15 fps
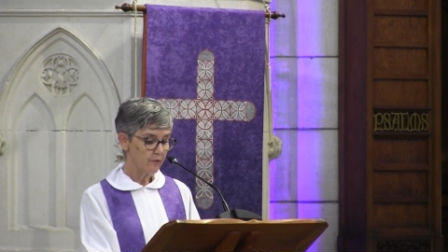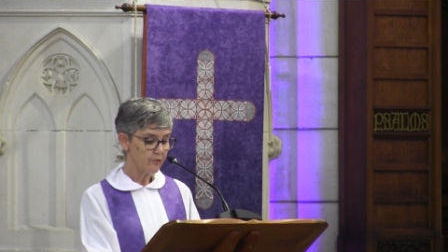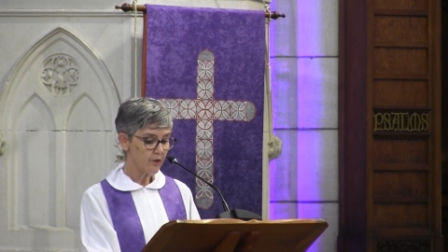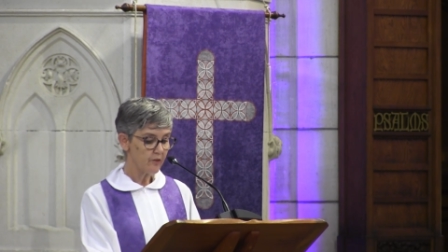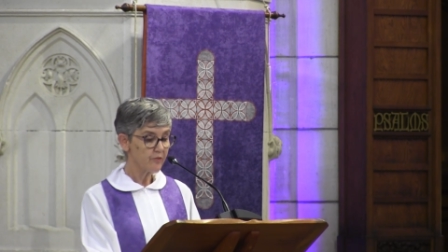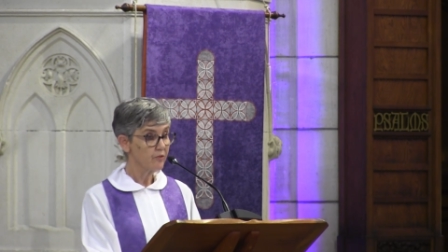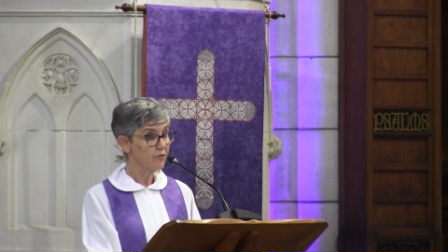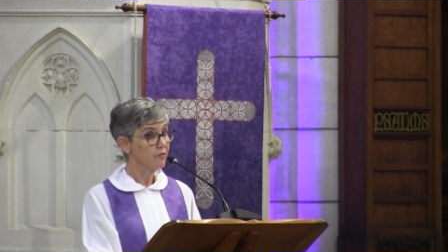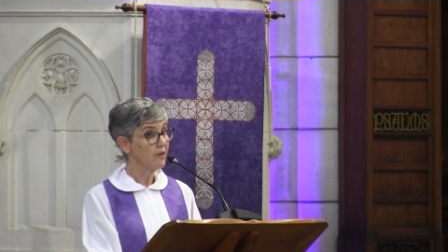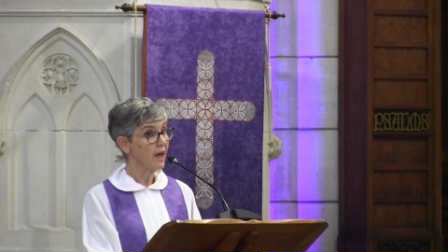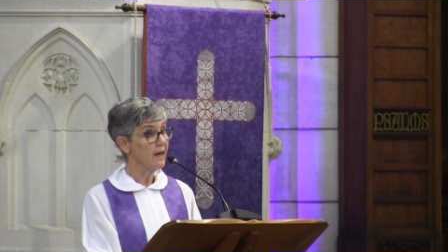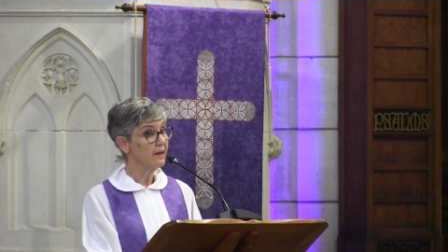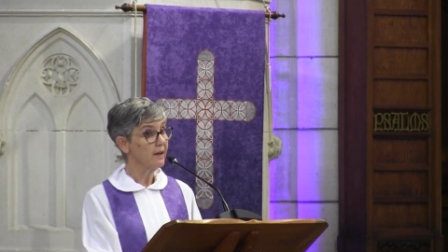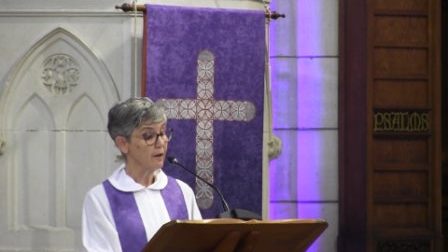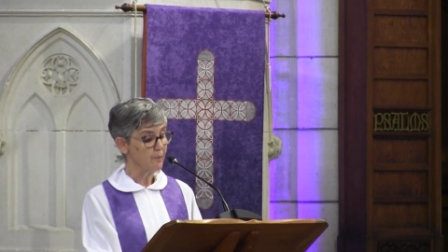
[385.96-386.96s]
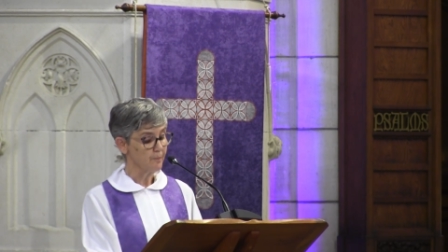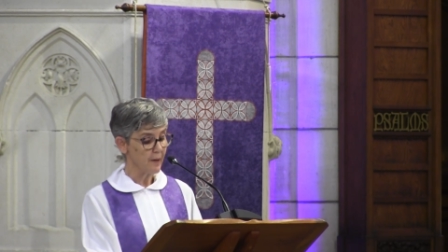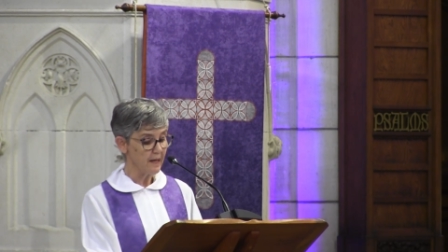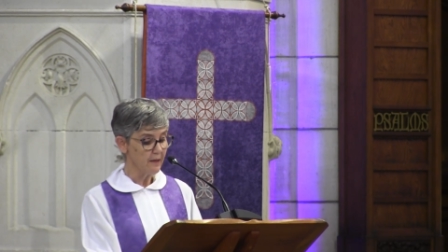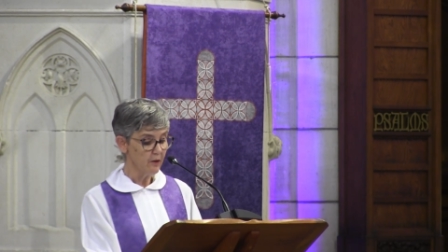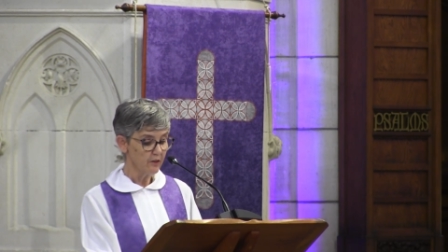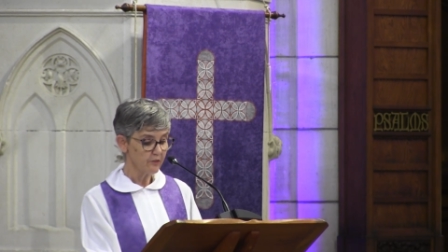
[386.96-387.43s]
Jesus' anger
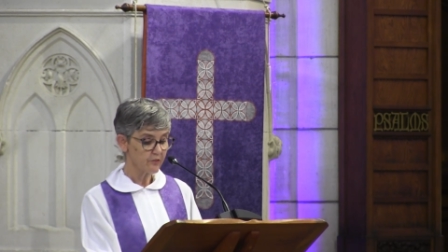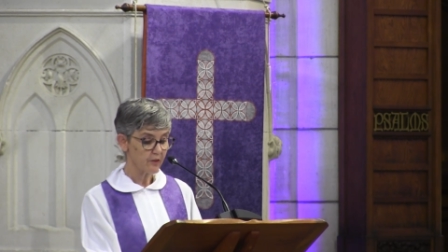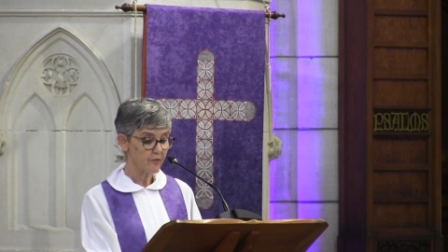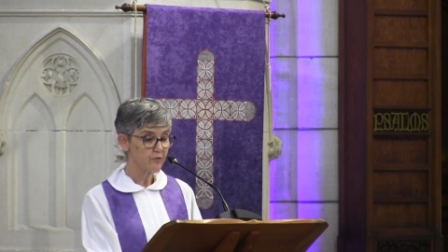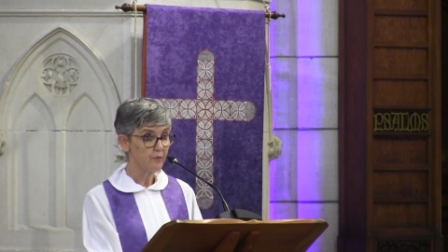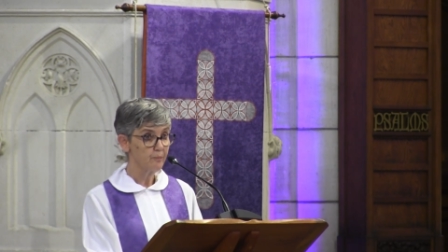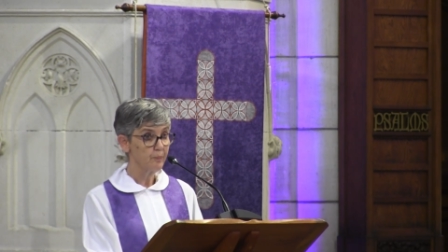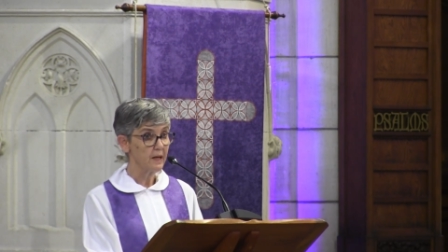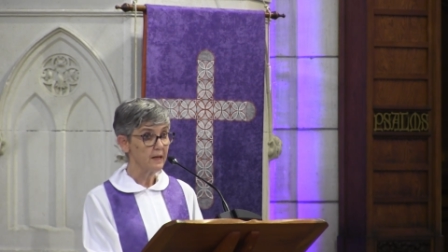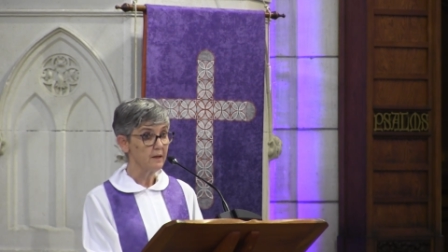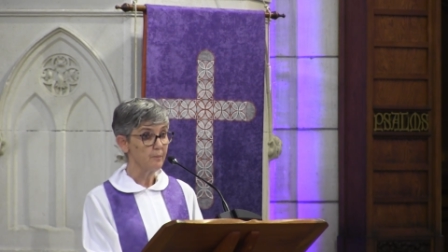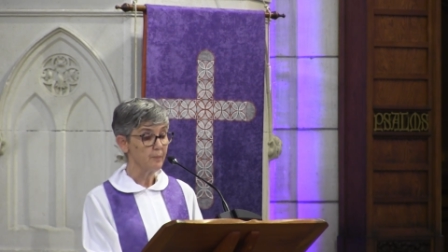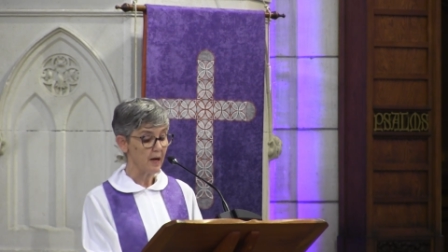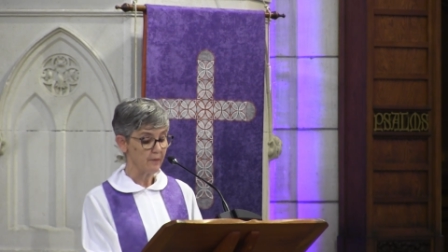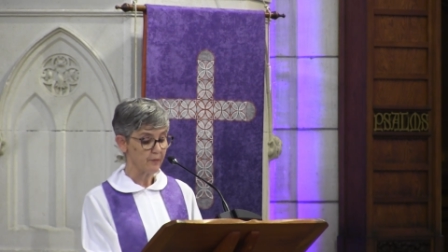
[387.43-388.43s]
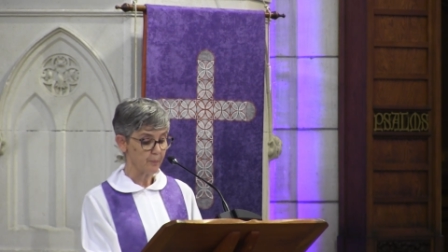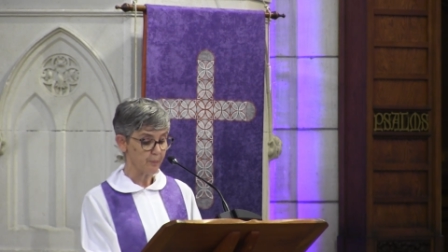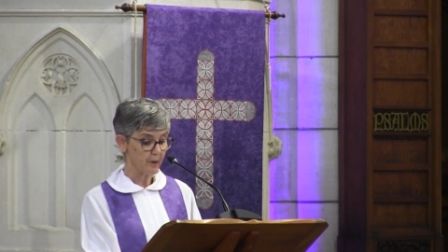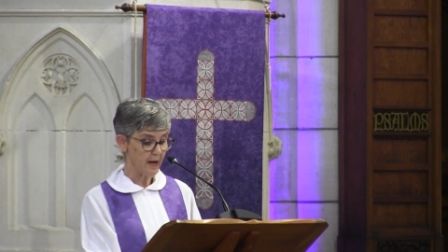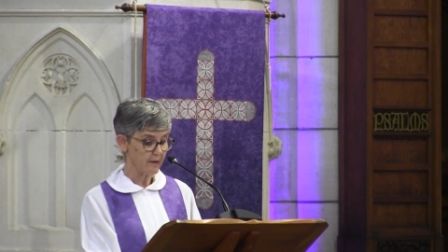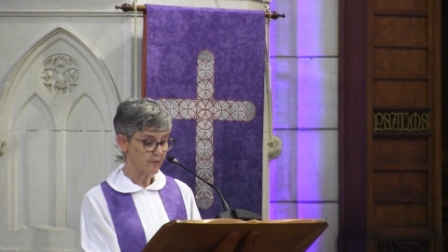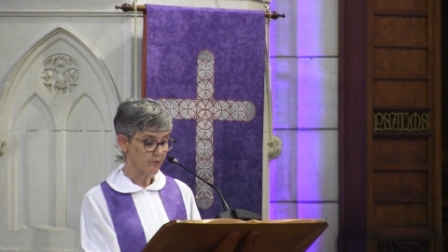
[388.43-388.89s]
may not just have been about the
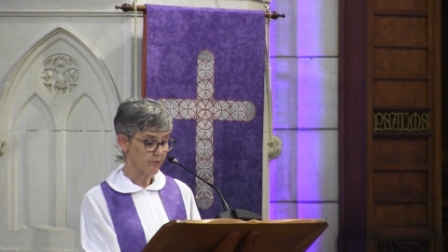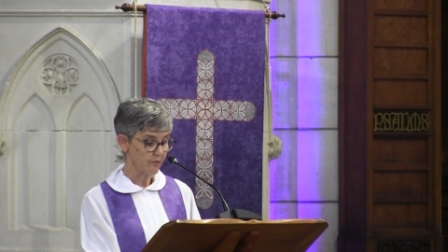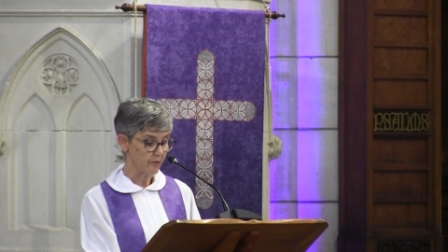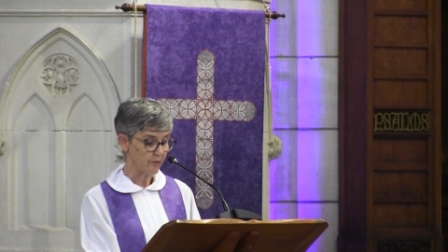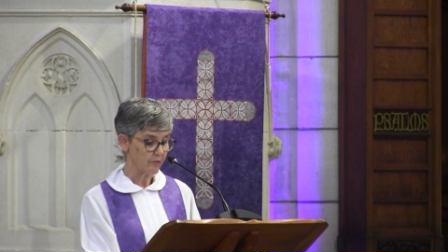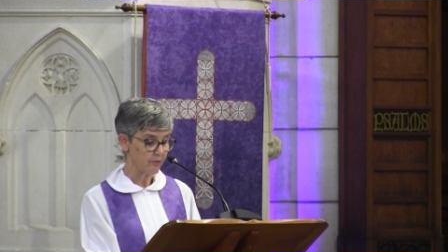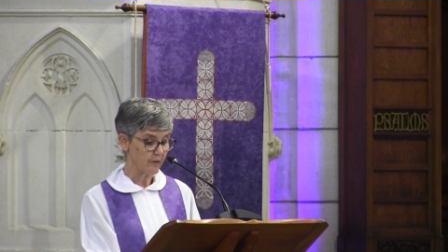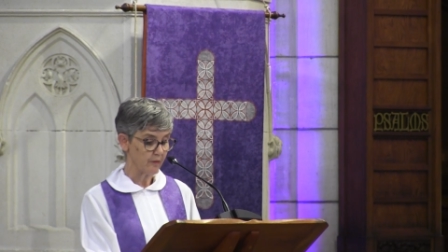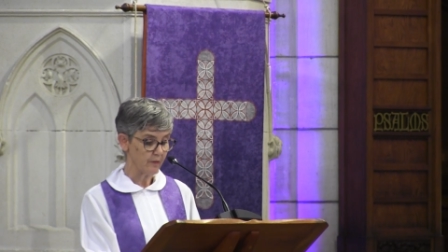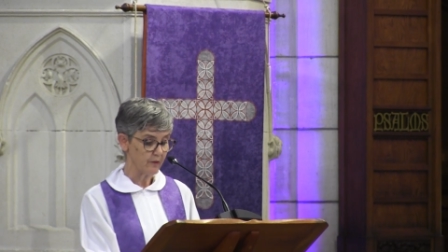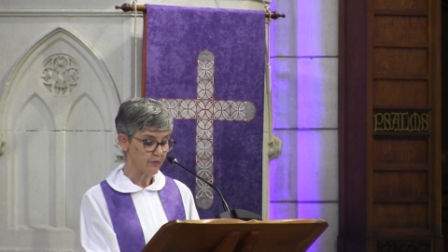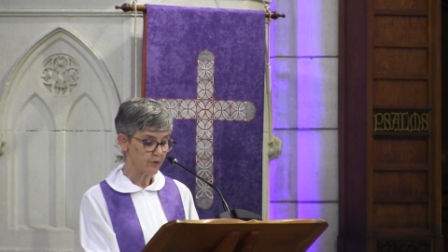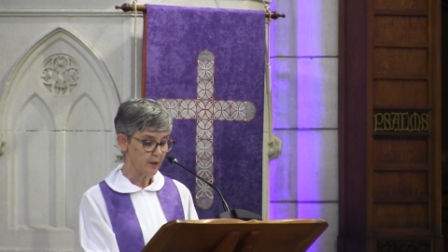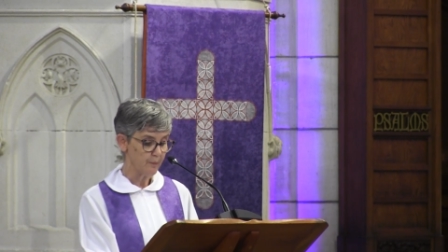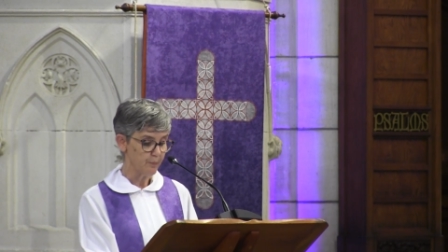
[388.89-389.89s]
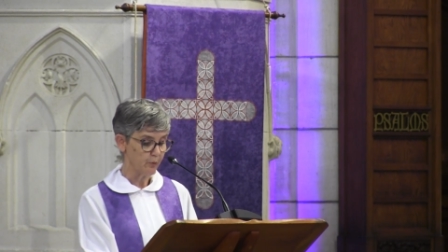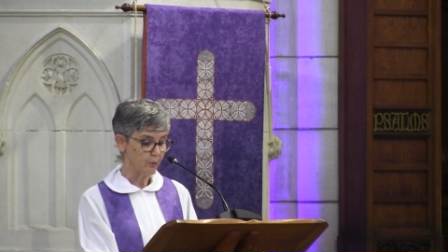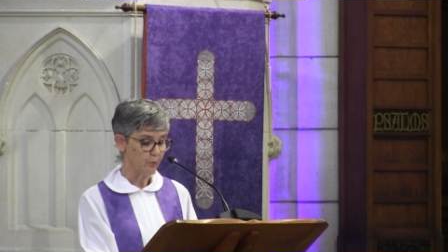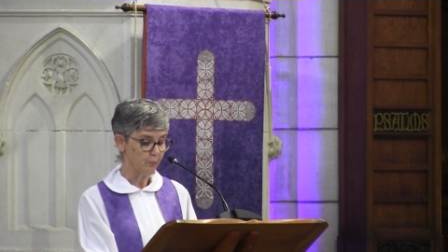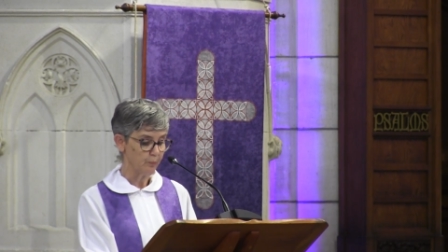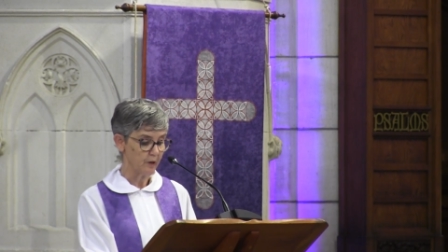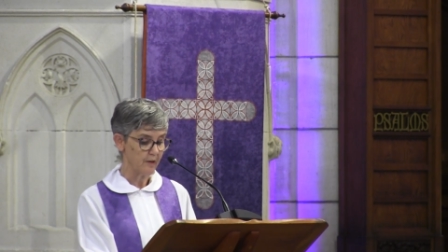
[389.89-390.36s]
practices in the
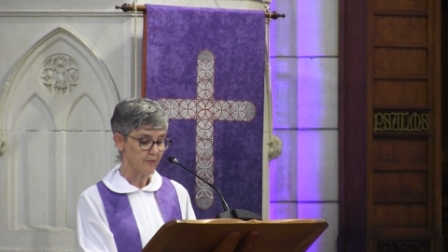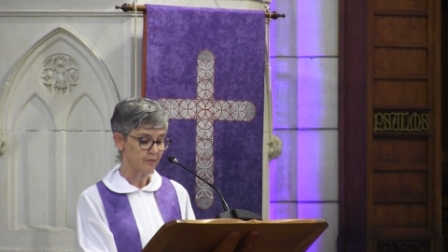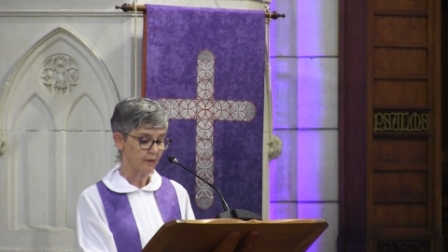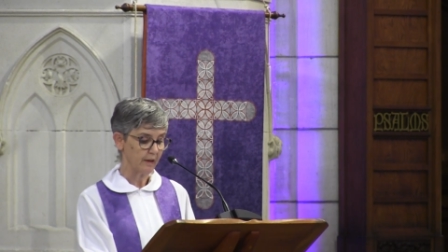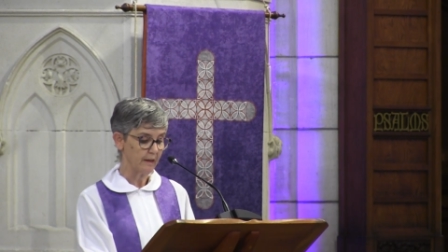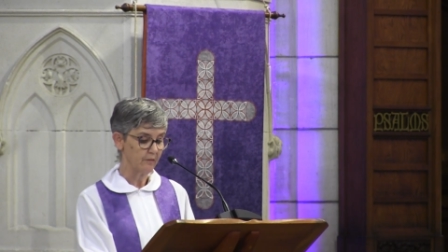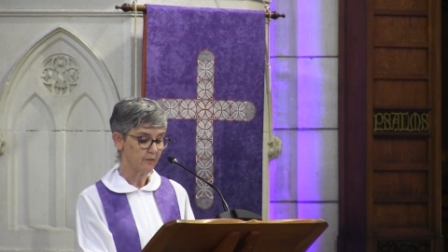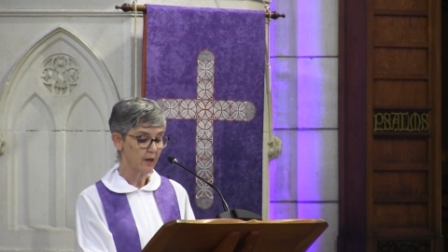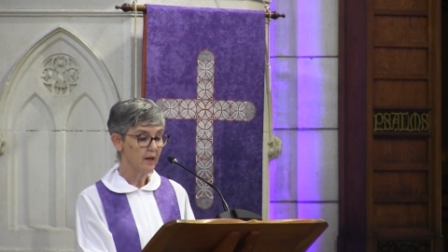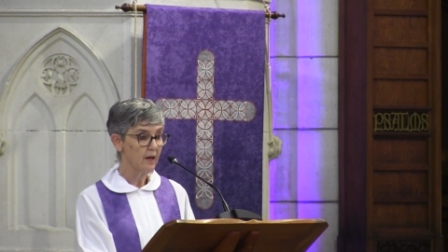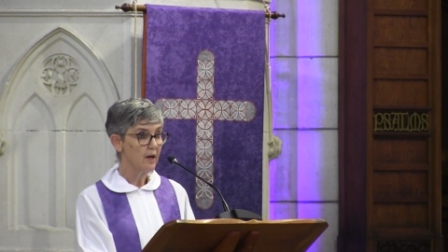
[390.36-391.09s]
temple precinct,